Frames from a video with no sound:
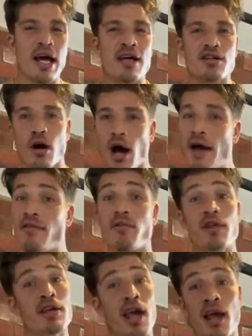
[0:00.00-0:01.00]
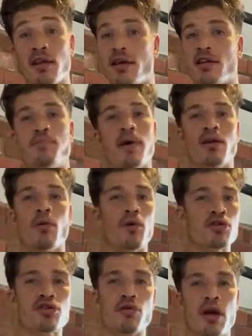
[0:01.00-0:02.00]
So I haven't really gained, it's been
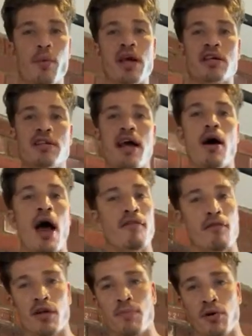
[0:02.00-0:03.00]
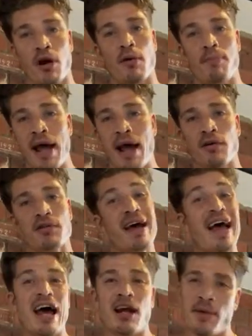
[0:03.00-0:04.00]
almost three weeks now, I haven't really put on a pound,
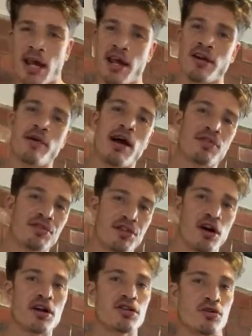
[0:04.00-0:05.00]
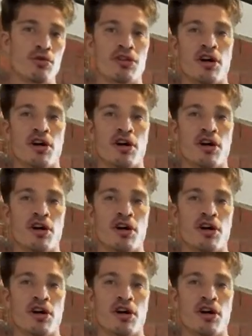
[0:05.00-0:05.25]
and I'm eating around 32 to